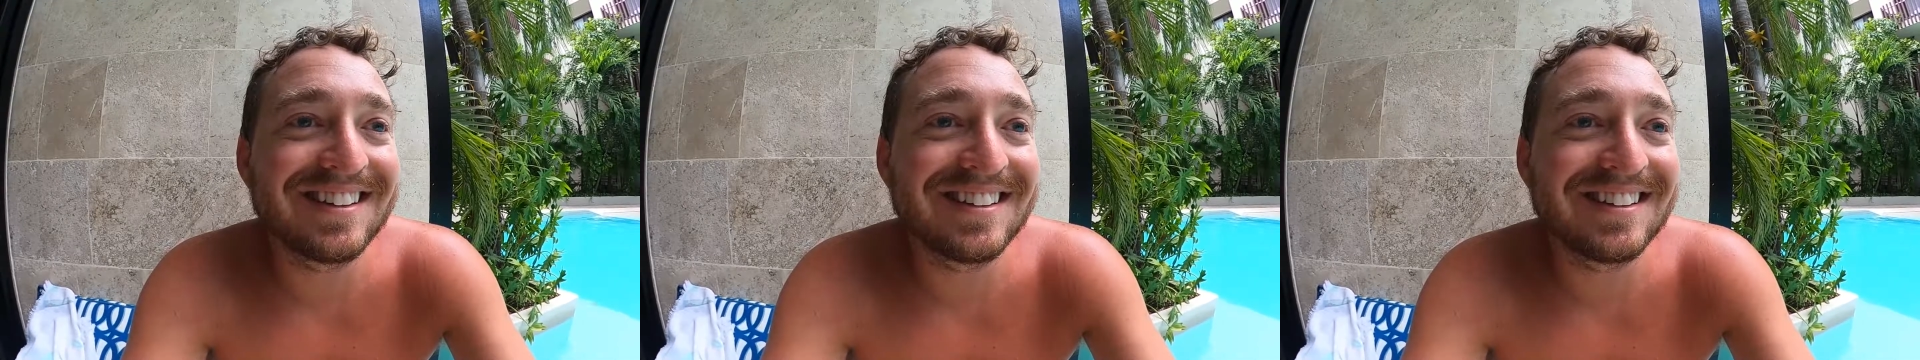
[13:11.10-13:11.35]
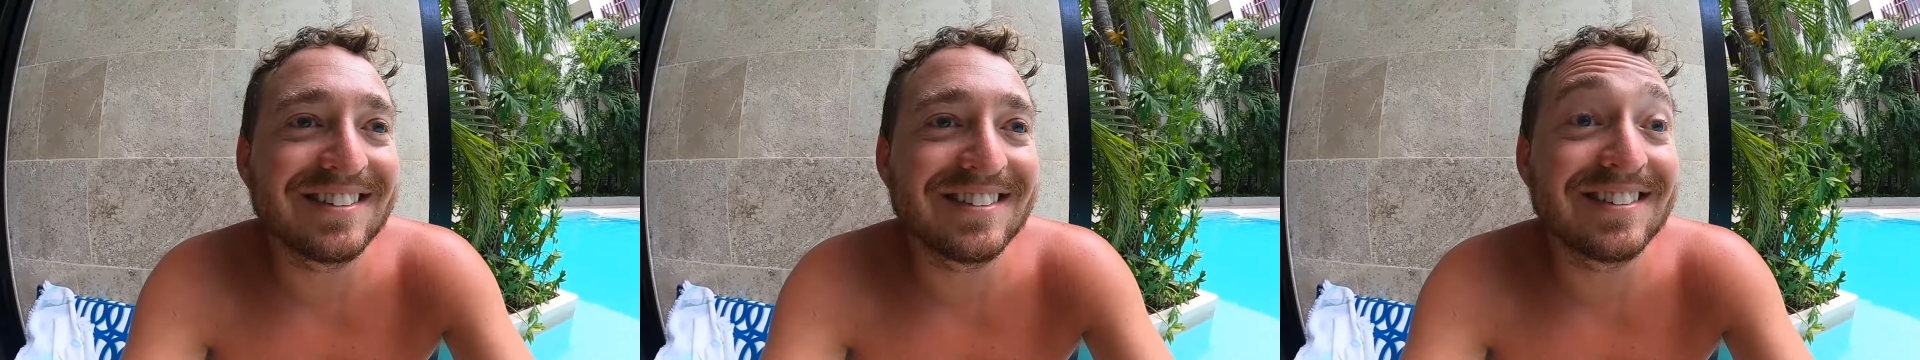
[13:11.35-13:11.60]

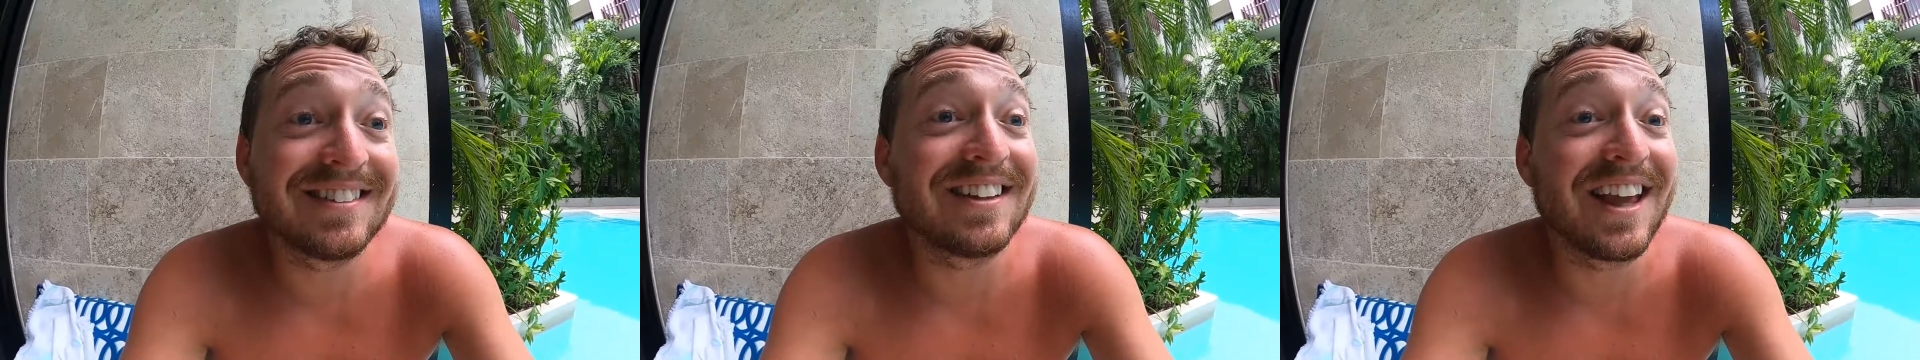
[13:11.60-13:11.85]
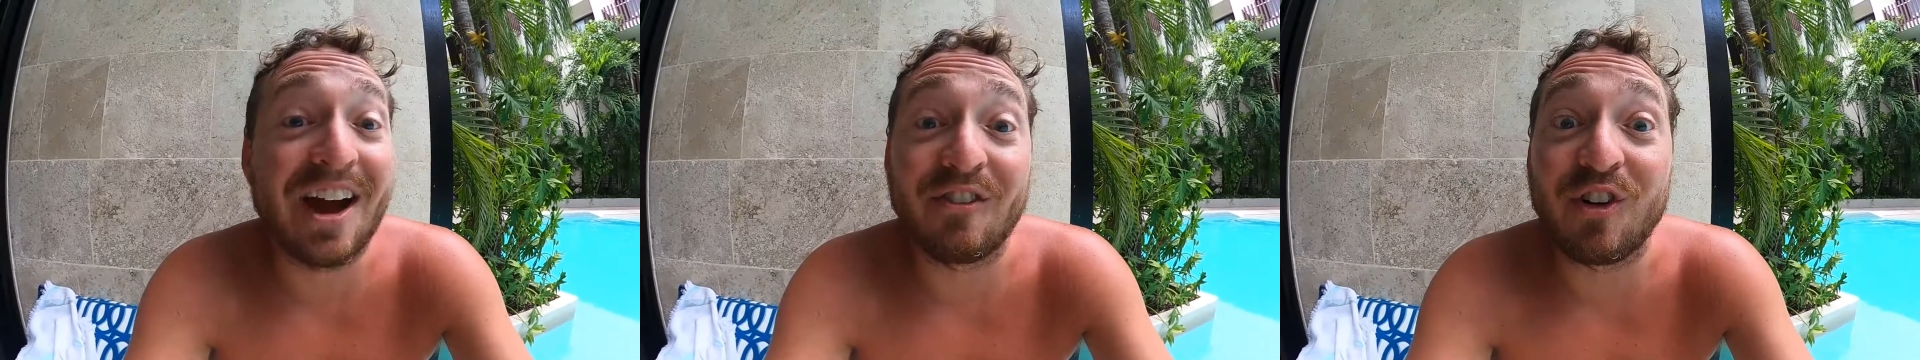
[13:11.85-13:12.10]
potato ones.
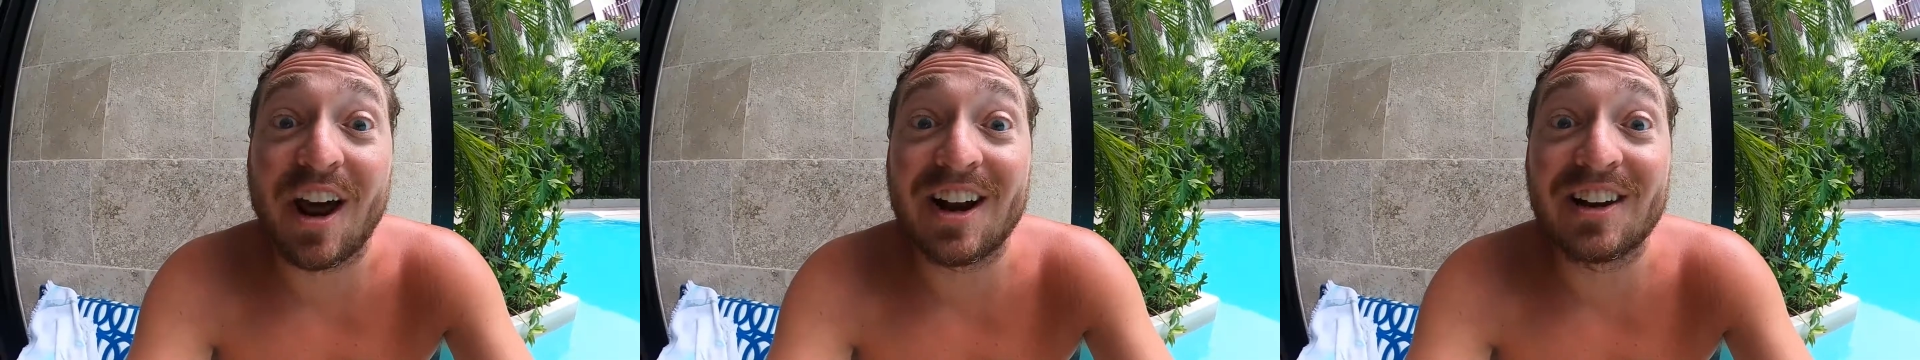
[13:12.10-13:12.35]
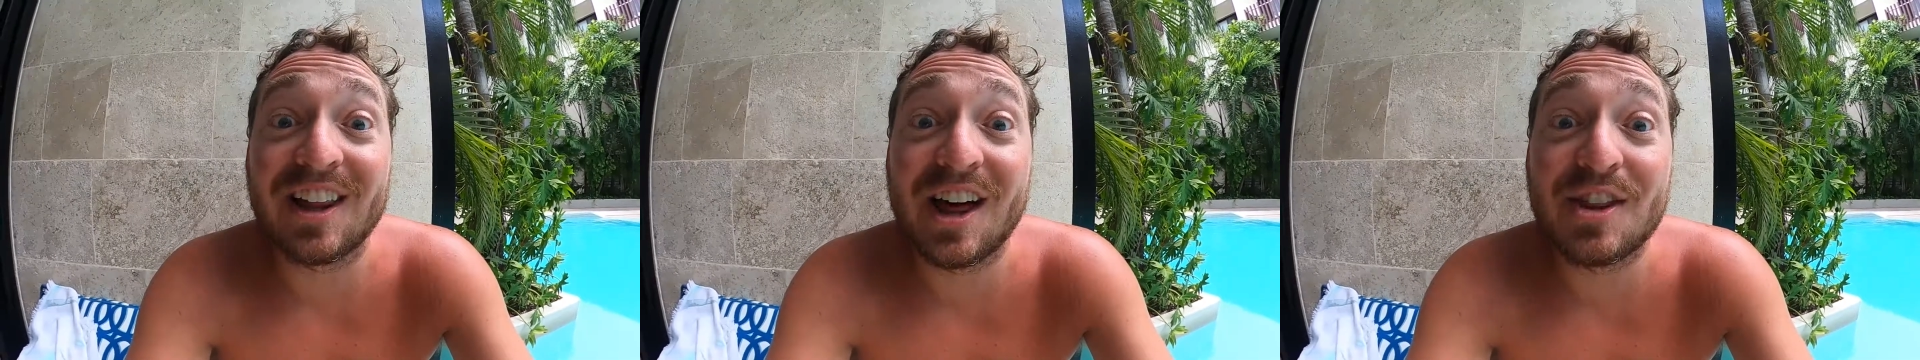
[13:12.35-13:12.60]
Yeah,
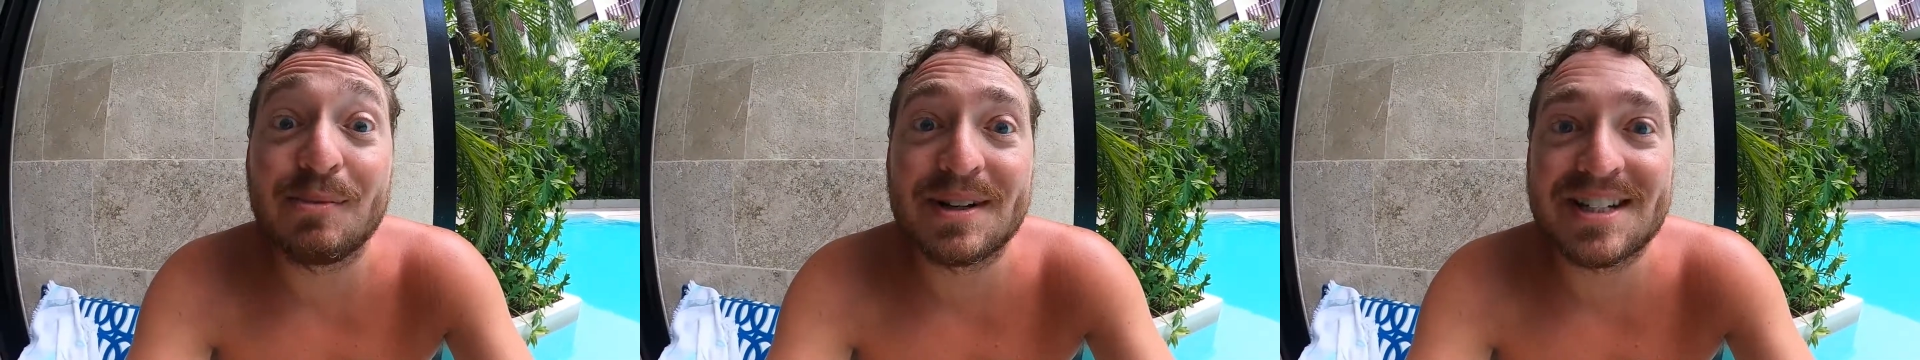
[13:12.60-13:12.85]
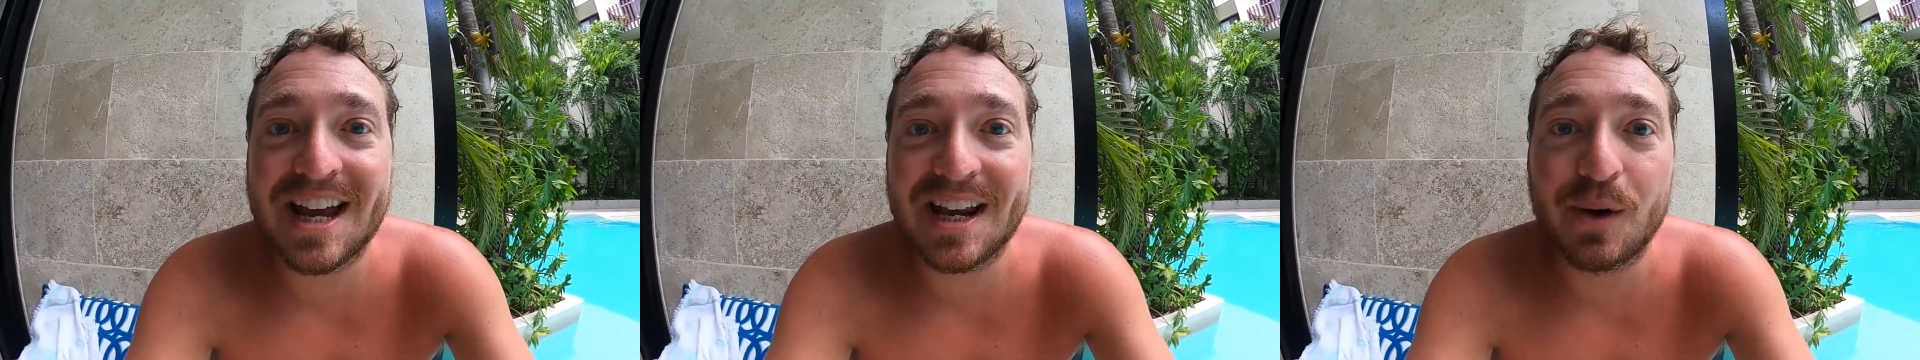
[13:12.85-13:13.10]
Ryder love the
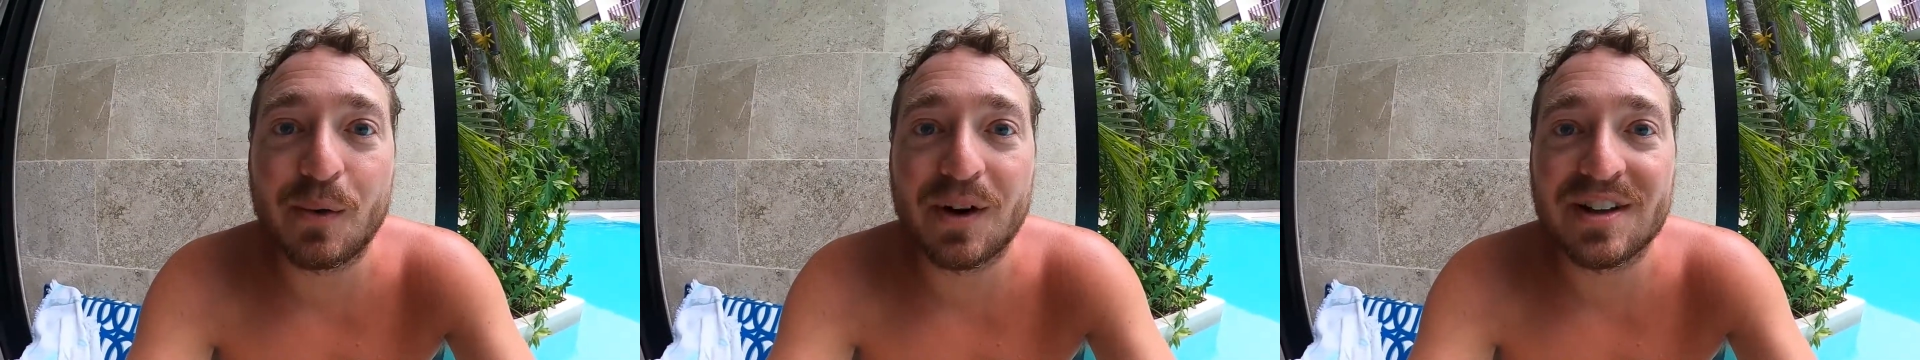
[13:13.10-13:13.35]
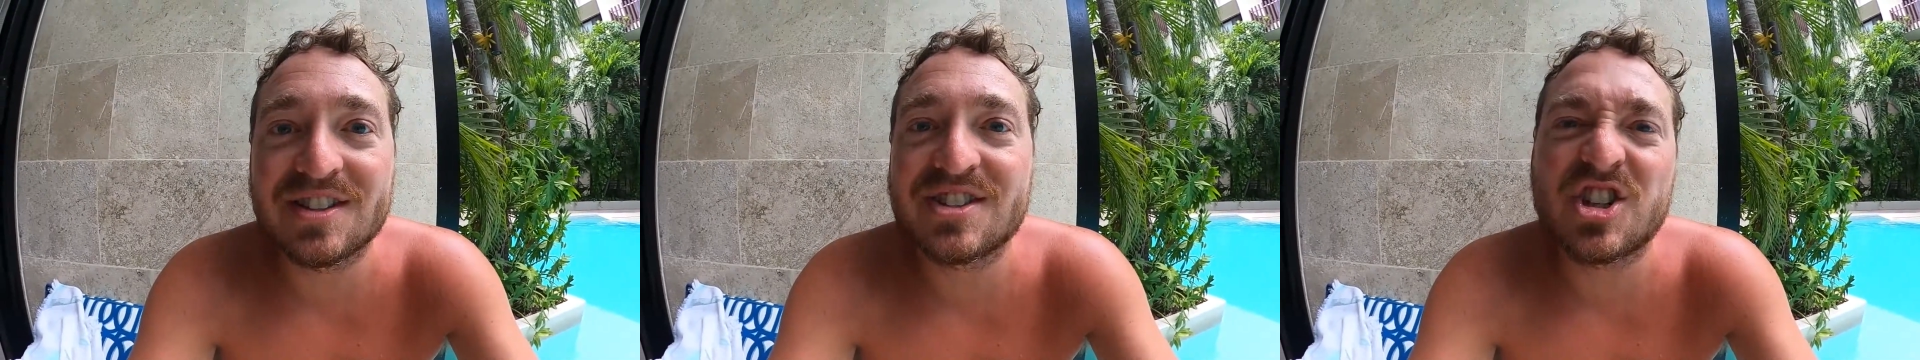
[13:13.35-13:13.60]
potato
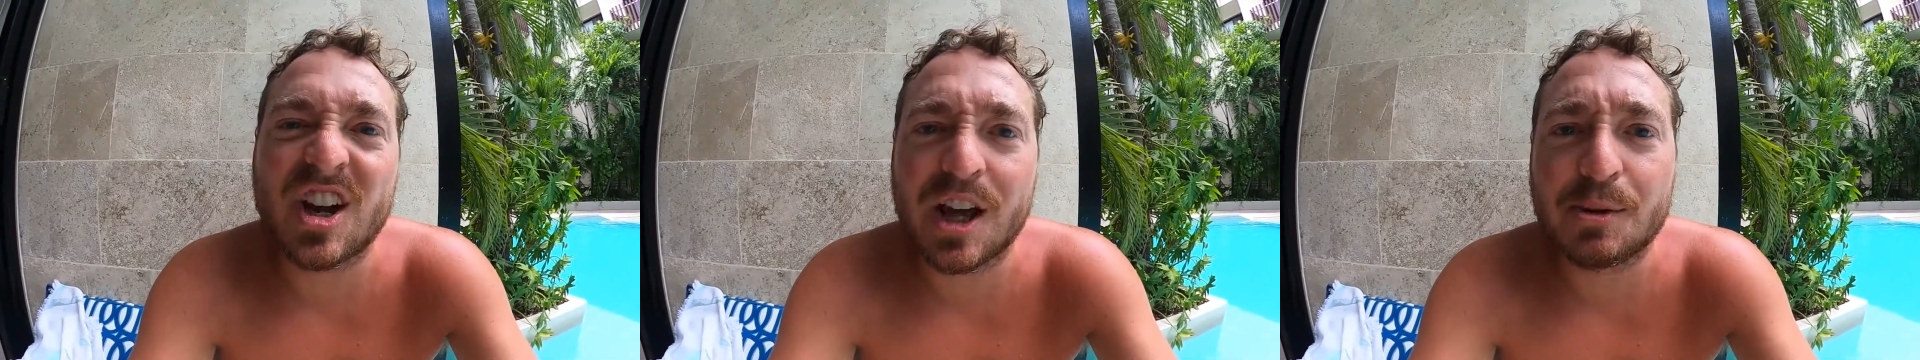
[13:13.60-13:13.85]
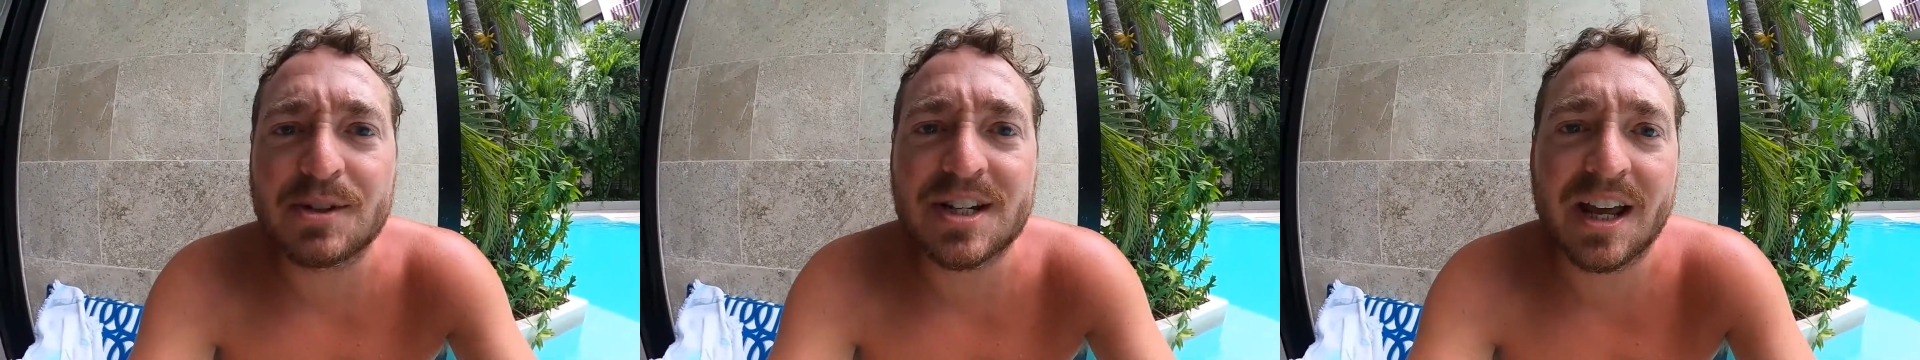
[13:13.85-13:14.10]
ones. Check out
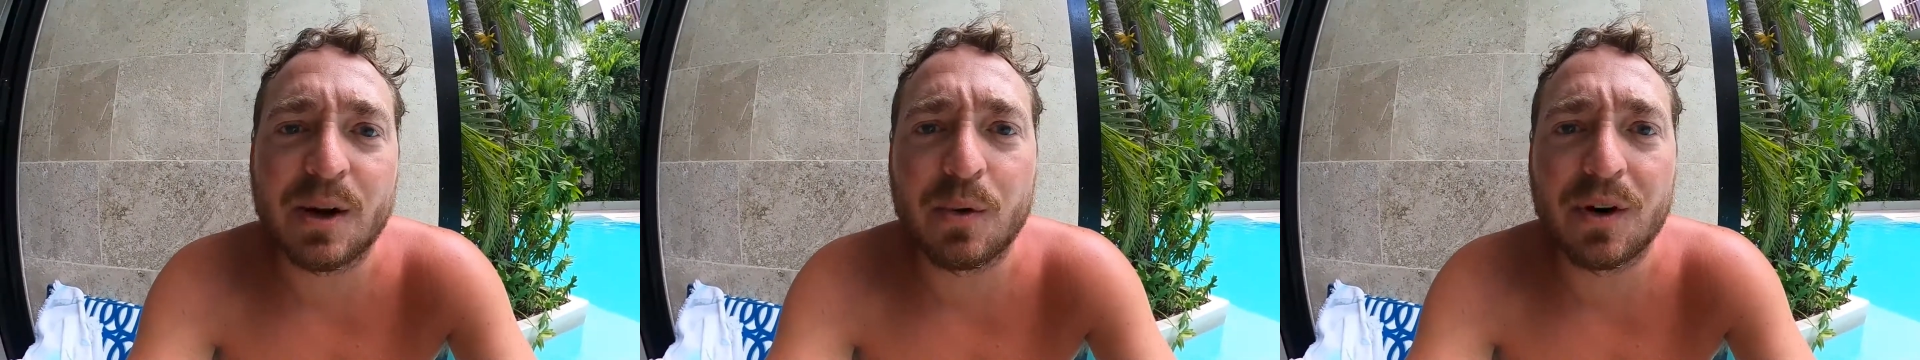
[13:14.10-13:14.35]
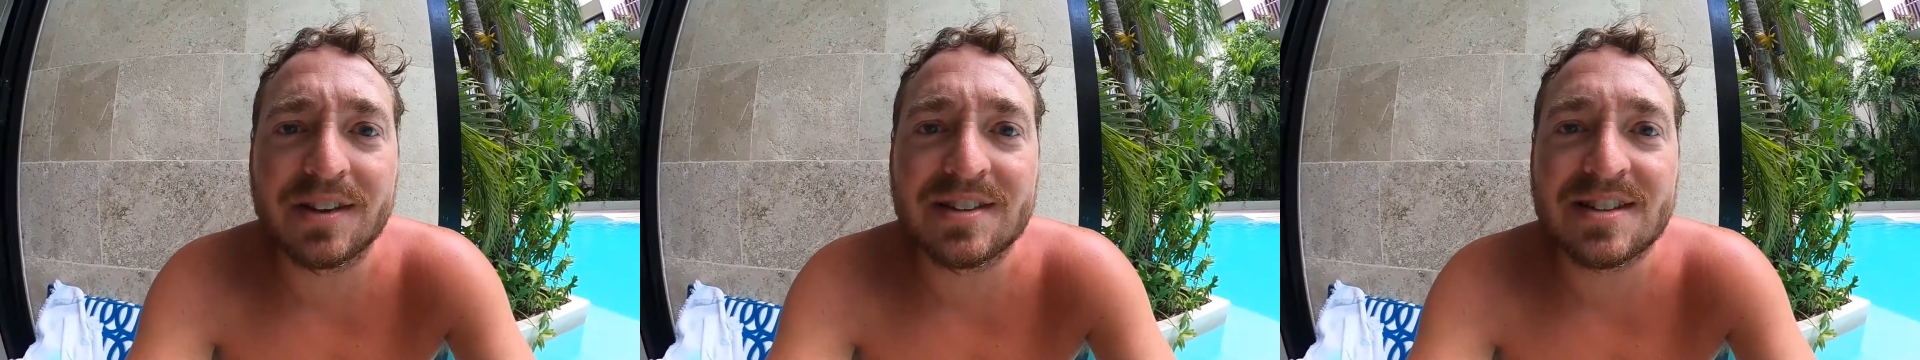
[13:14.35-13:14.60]
the potato
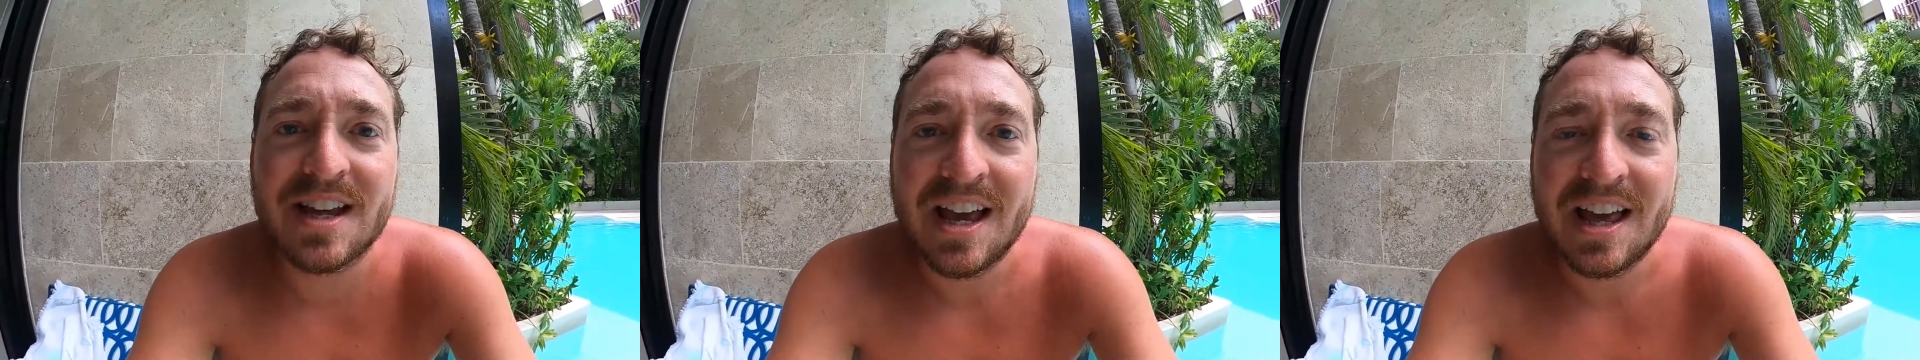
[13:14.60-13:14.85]
ones.